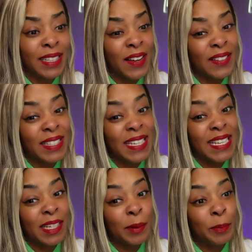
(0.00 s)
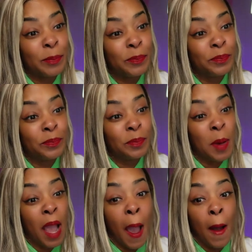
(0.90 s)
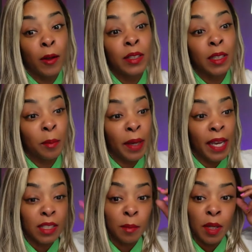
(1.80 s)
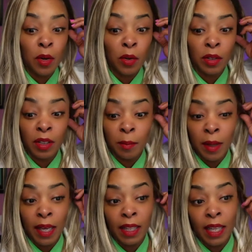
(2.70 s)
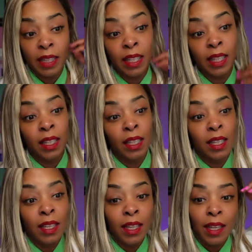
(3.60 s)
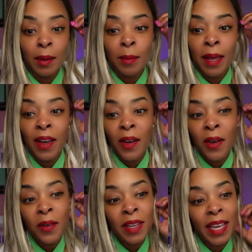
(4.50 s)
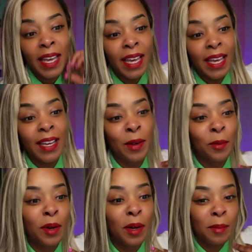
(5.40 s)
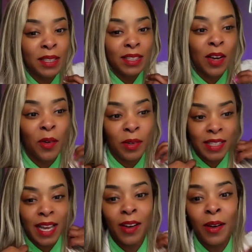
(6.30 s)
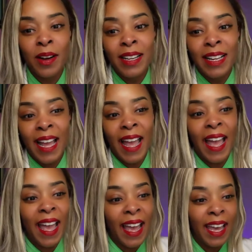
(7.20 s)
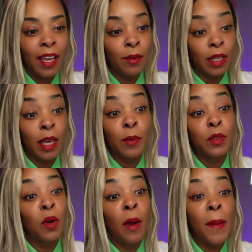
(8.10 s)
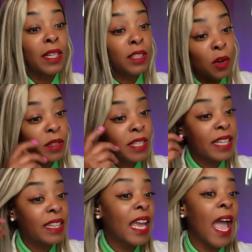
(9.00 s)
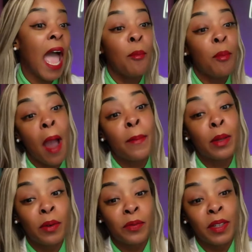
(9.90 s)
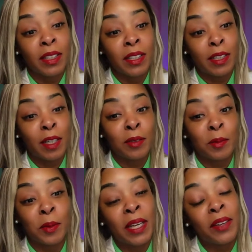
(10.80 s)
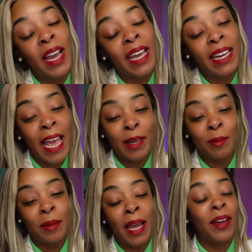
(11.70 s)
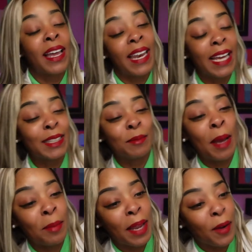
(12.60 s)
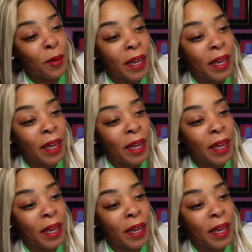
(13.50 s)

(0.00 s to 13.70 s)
see it? I don't think a man should be on another man like that. He be like, oh yeah, he rubbing his shoulders like, oh, hey, if he was doing my shoulders like that, I probably would feel uncomfortable if I ain't like him. Now, if I liked him, I'd be like, okay.